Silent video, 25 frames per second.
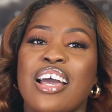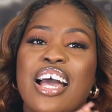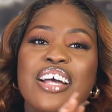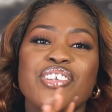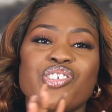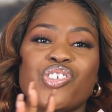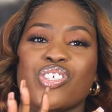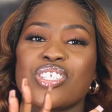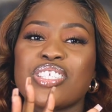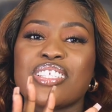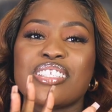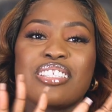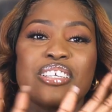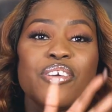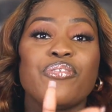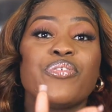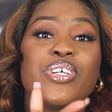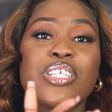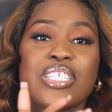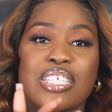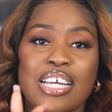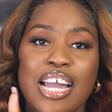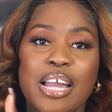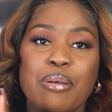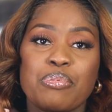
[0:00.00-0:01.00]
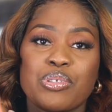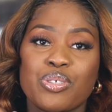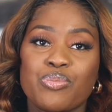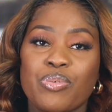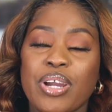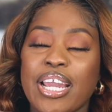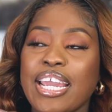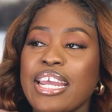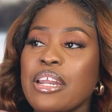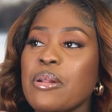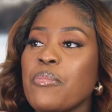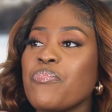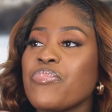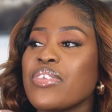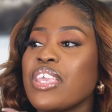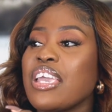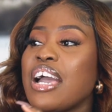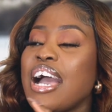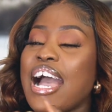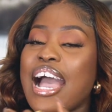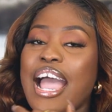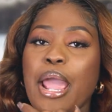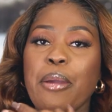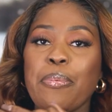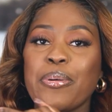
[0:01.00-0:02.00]
and just different types, right?
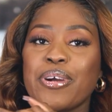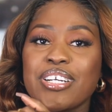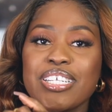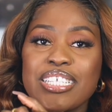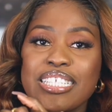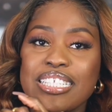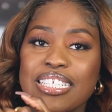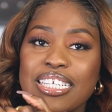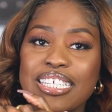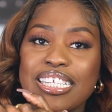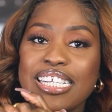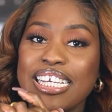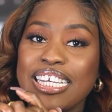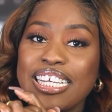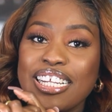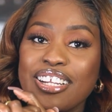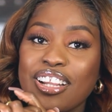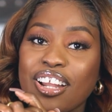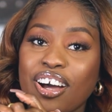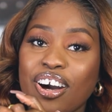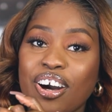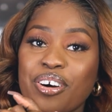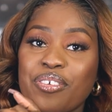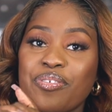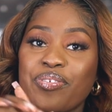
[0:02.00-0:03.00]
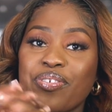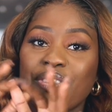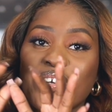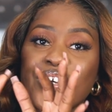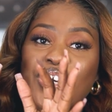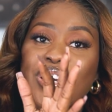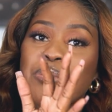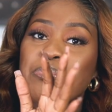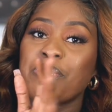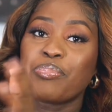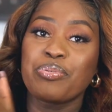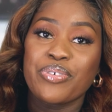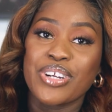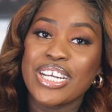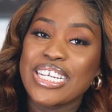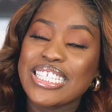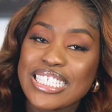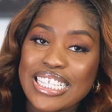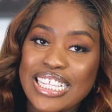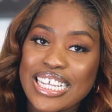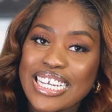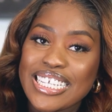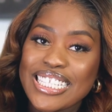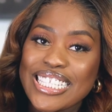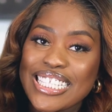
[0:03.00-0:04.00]
I personally love
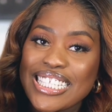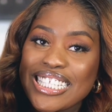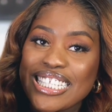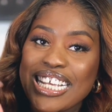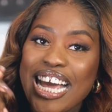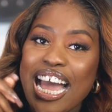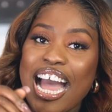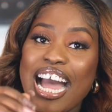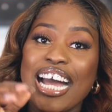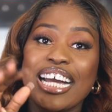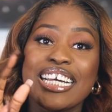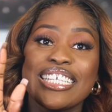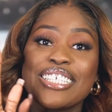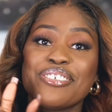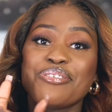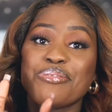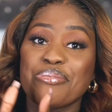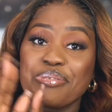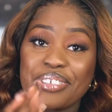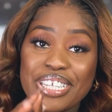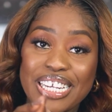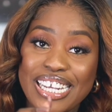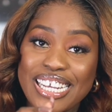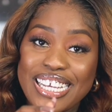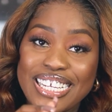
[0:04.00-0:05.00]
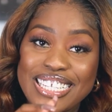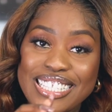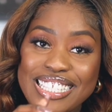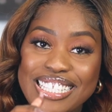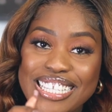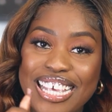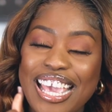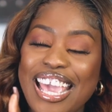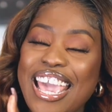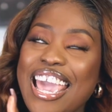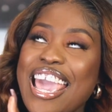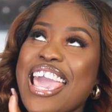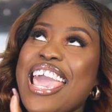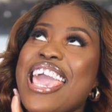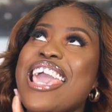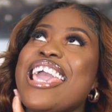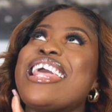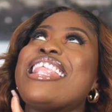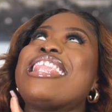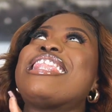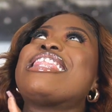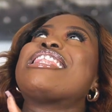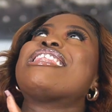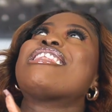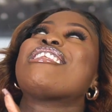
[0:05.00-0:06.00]
bracelets and rings
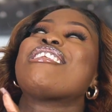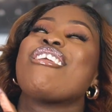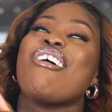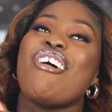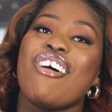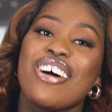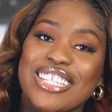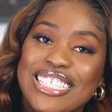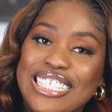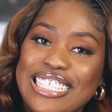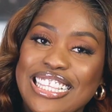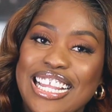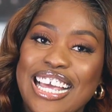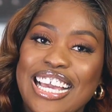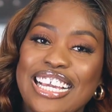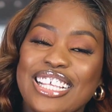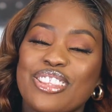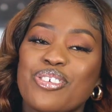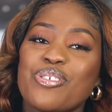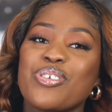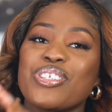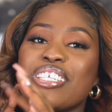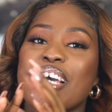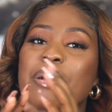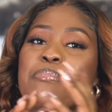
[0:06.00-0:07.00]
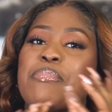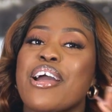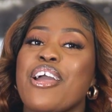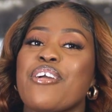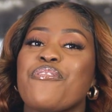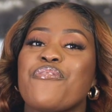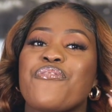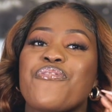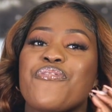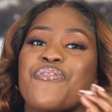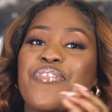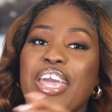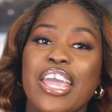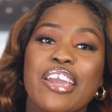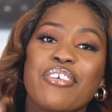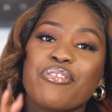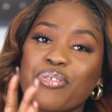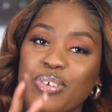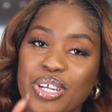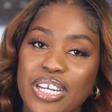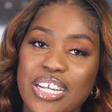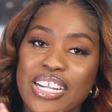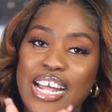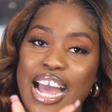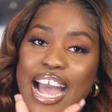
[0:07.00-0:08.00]
a lot. Like, those are my
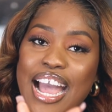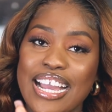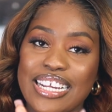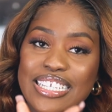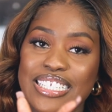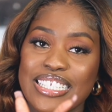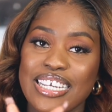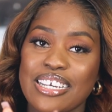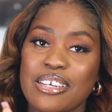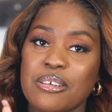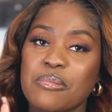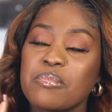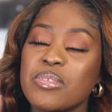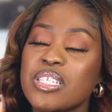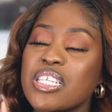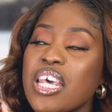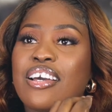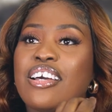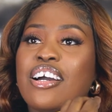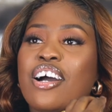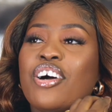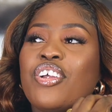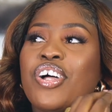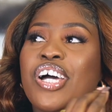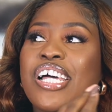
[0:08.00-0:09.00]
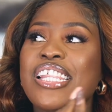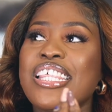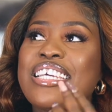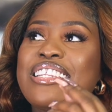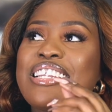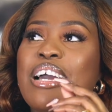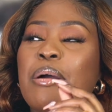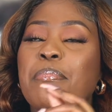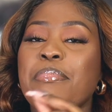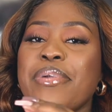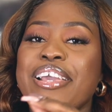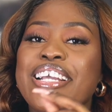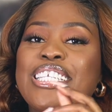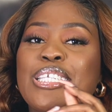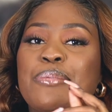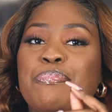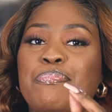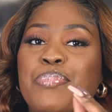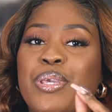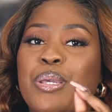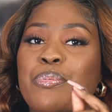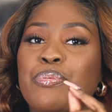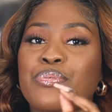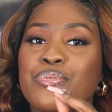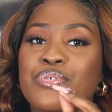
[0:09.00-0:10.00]
favorite items. Another thing that makes
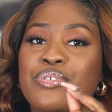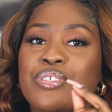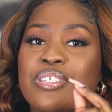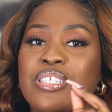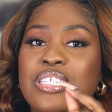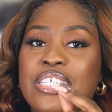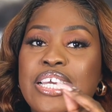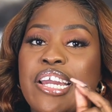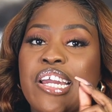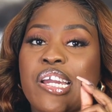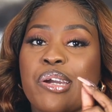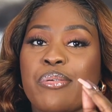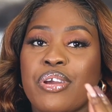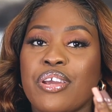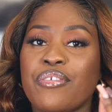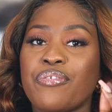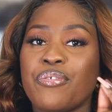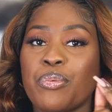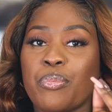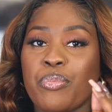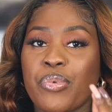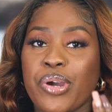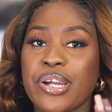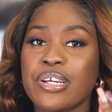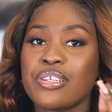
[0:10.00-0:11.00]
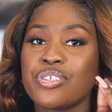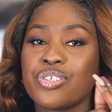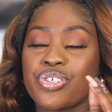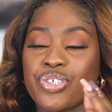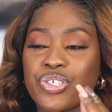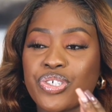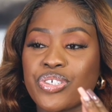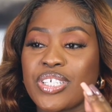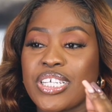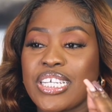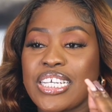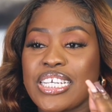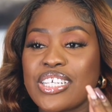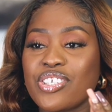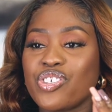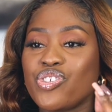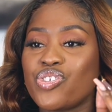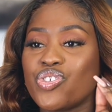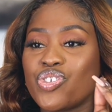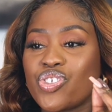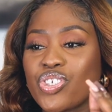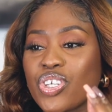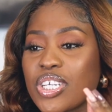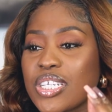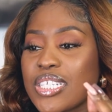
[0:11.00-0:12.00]
people stay away from wearing jewelry
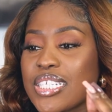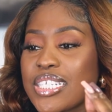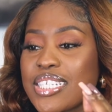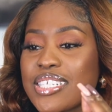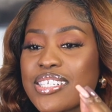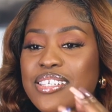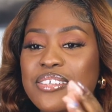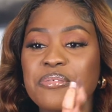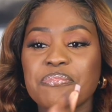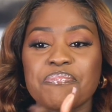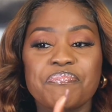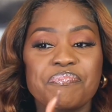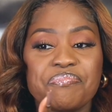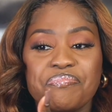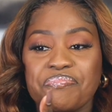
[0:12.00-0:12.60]
is just